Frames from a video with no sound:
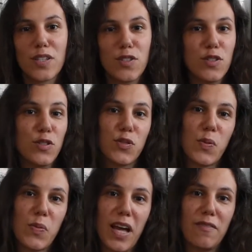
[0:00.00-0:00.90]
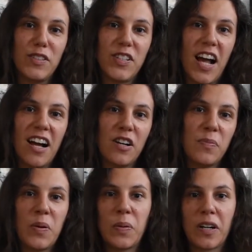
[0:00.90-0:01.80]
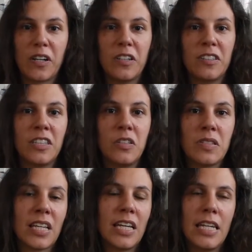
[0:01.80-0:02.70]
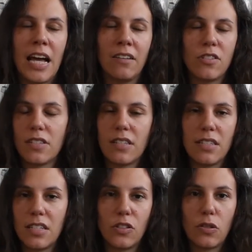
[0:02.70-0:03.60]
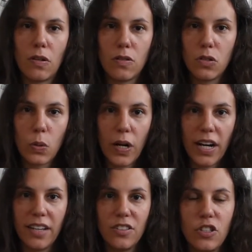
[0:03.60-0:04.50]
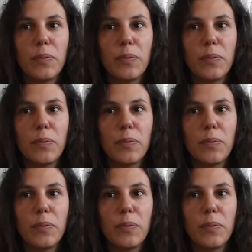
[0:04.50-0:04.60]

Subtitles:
to use when we have a child, but we're currently using it now just as additional storage.